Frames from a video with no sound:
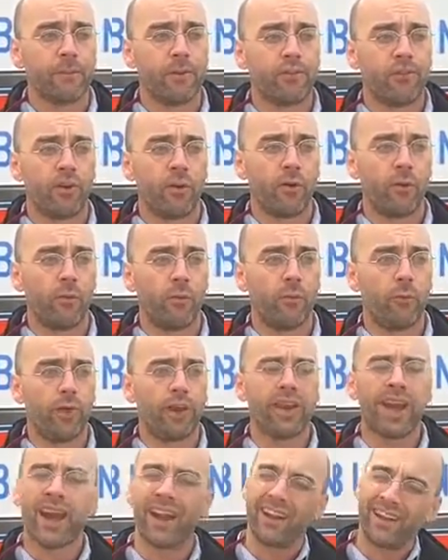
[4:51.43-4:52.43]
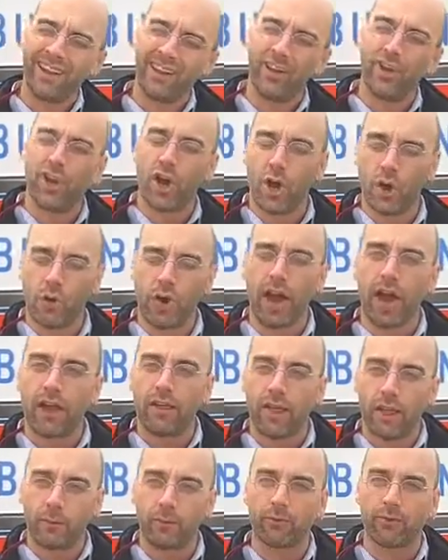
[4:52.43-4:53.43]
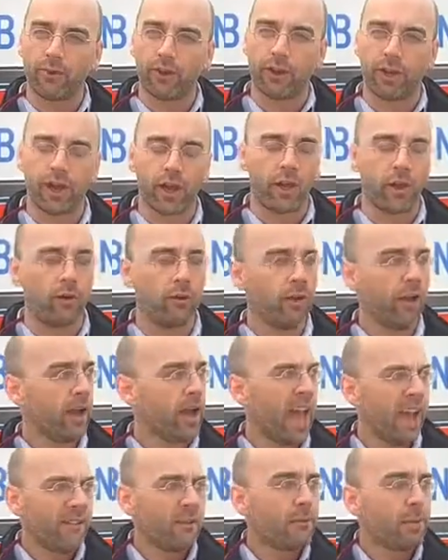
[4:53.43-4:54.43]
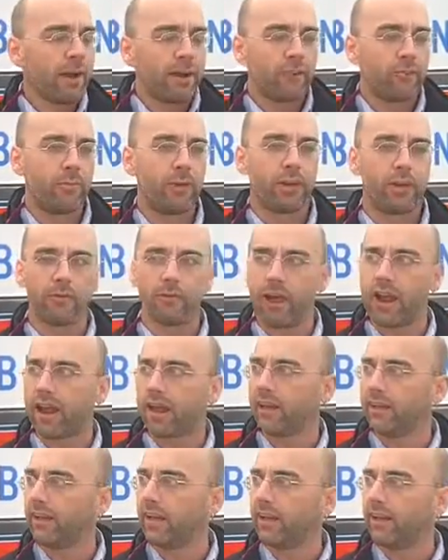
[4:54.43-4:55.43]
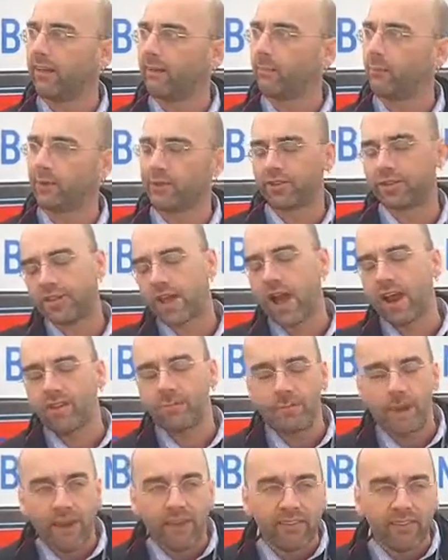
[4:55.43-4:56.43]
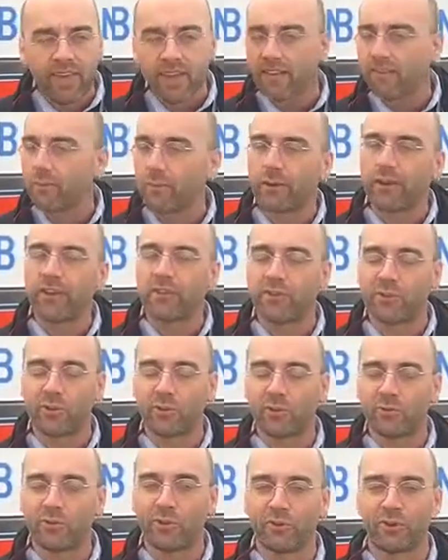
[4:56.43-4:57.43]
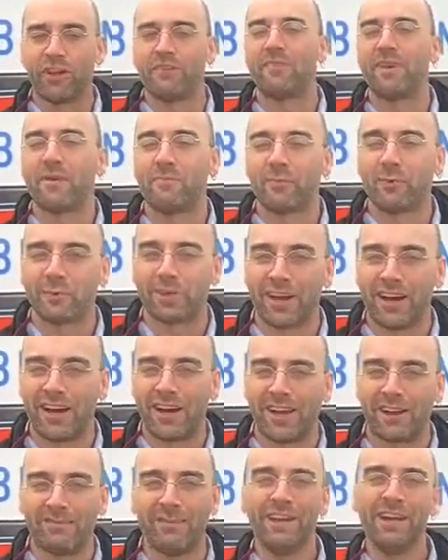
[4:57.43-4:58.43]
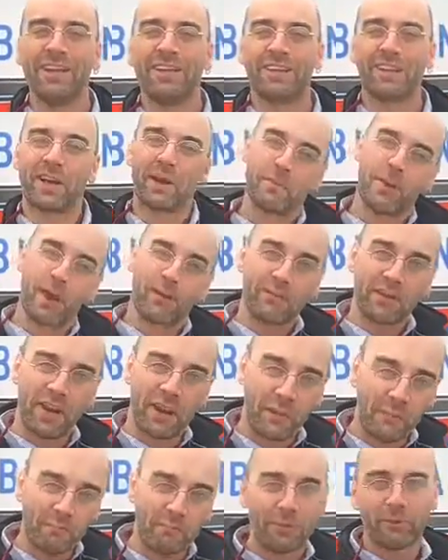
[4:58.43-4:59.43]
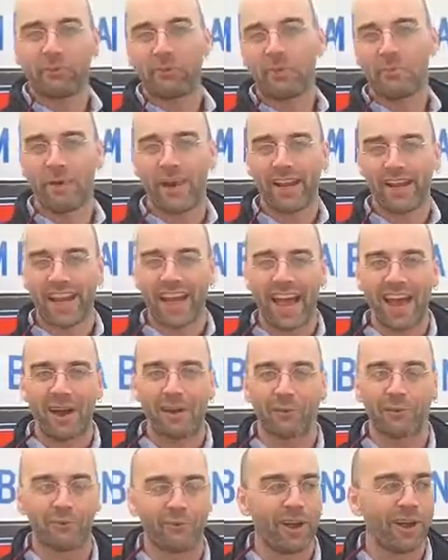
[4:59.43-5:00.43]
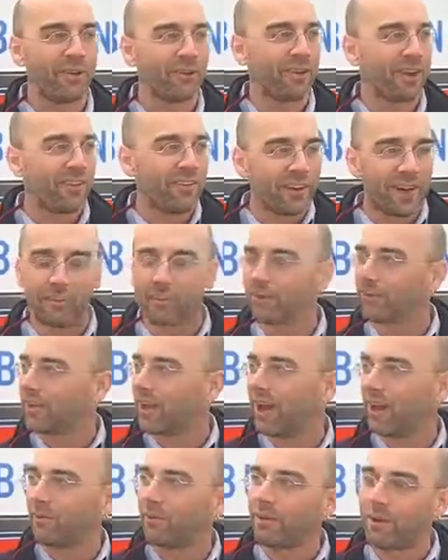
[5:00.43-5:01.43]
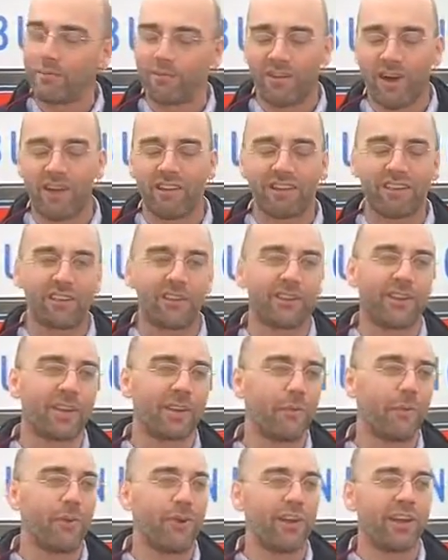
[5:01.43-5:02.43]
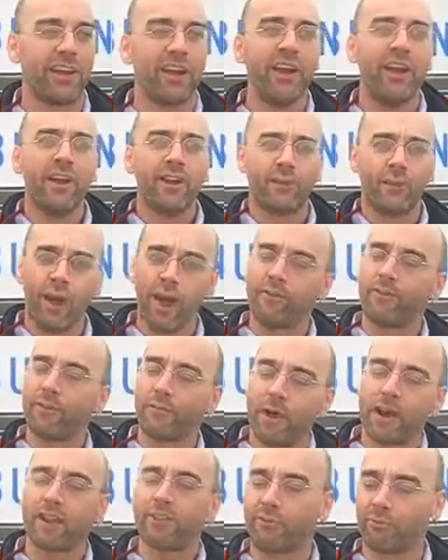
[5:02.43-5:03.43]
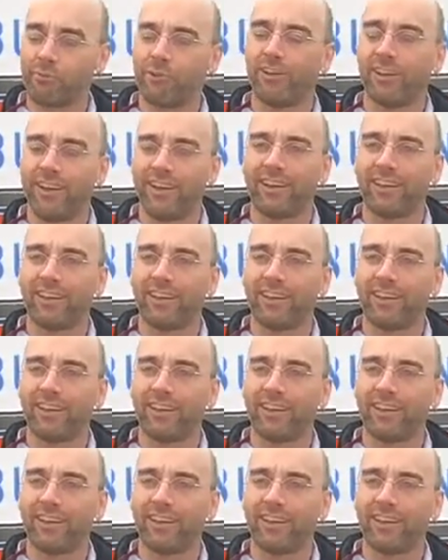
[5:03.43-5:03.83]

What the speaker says: So we kind of didn't know how that was going to go. Everybody's been great, and which kind of makes sense because you're giving up your time to come out and help build somebody a house, right? You're giving up your time to come volunteer in the community. So everybody's really